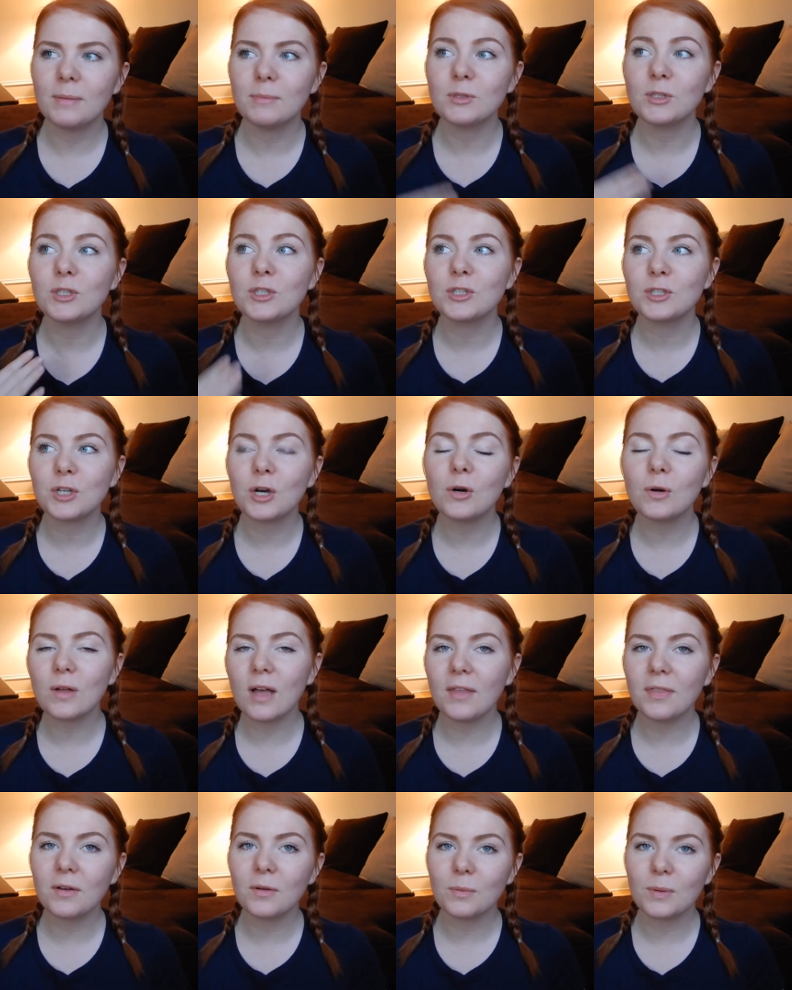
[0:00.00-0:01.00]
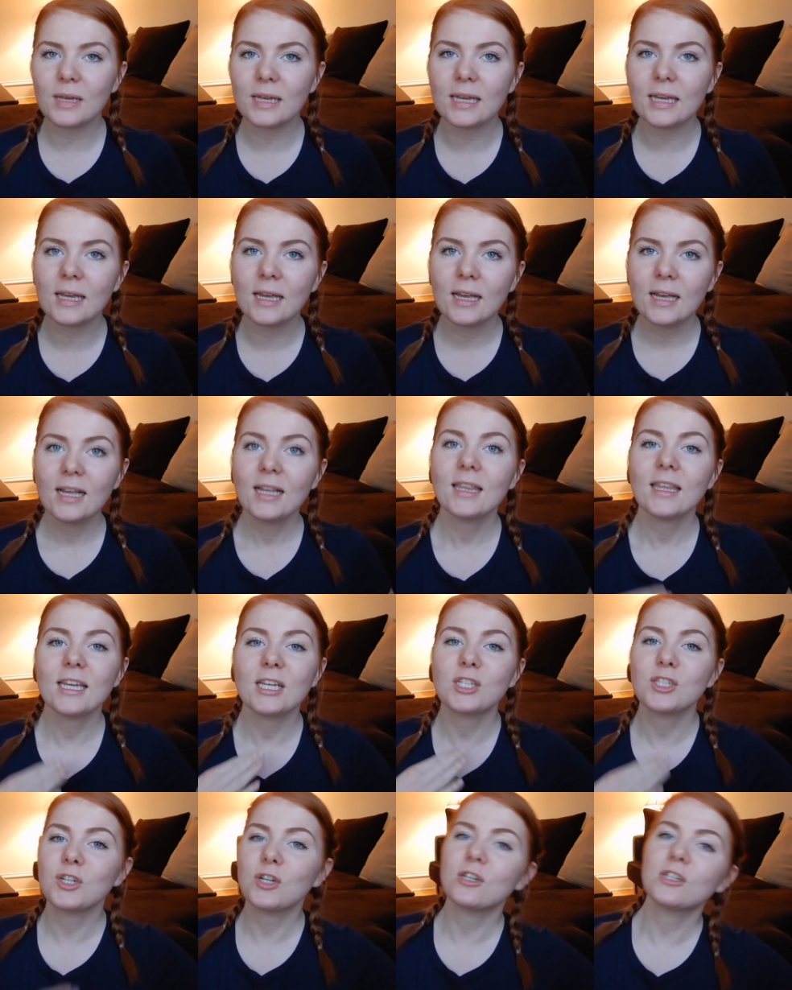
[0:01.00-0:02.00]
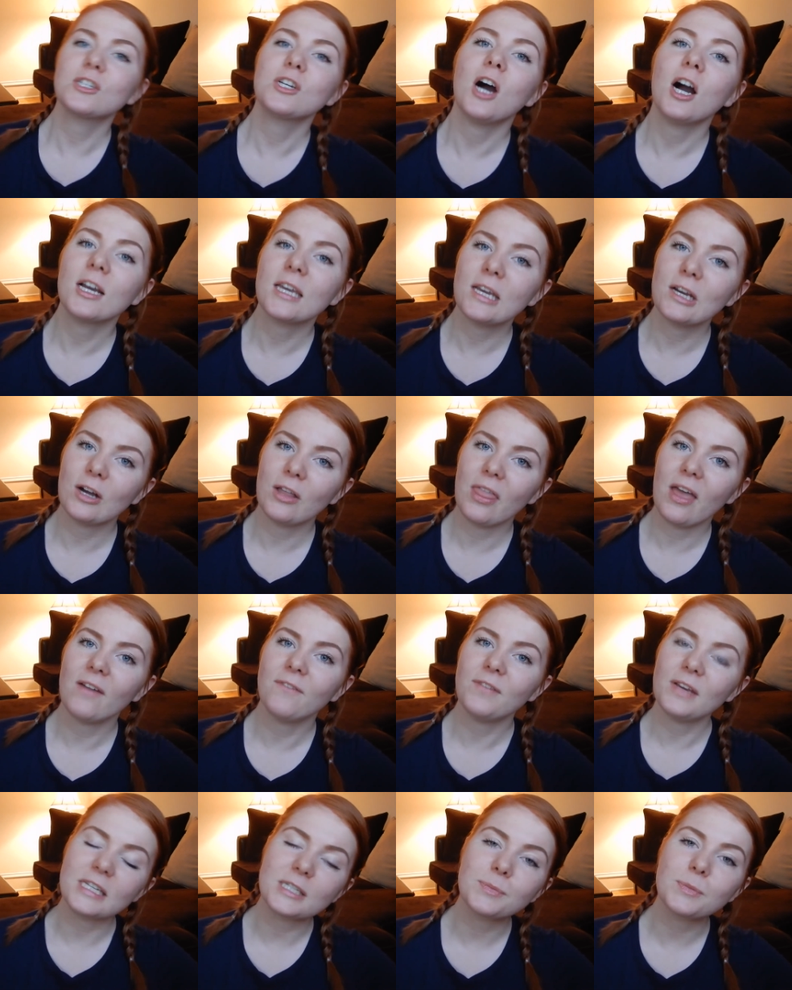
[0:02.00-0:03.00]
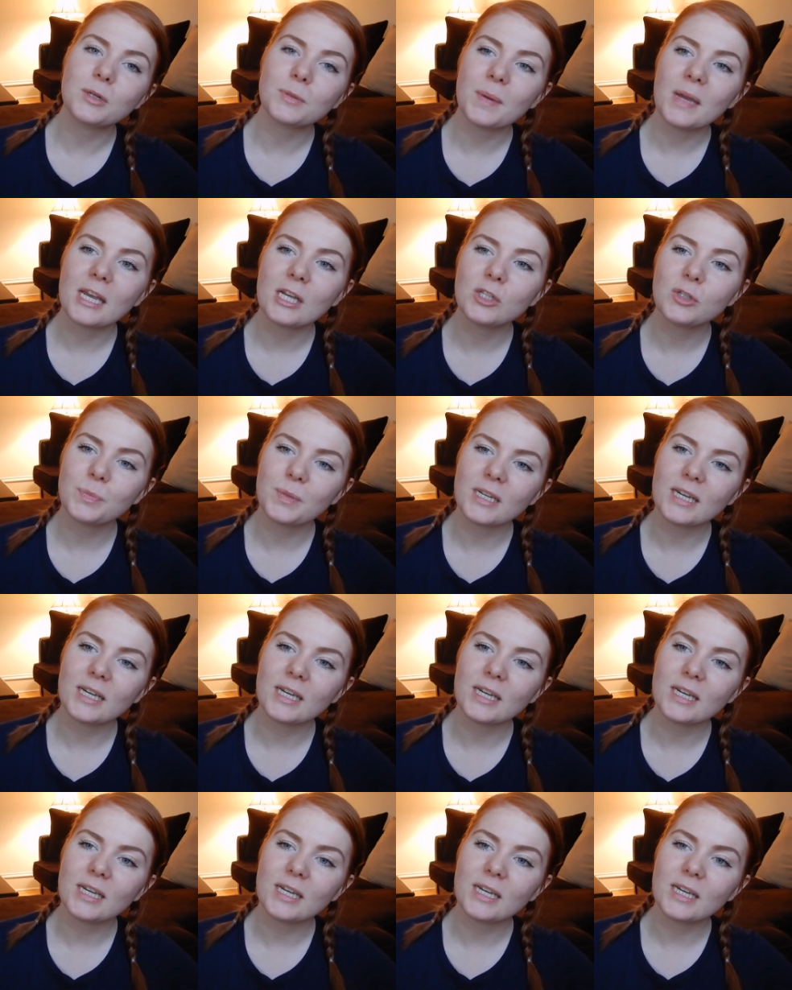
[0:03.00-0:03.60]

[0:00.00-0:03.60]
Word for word: I'm so glad that we like started talking on that Facebook page,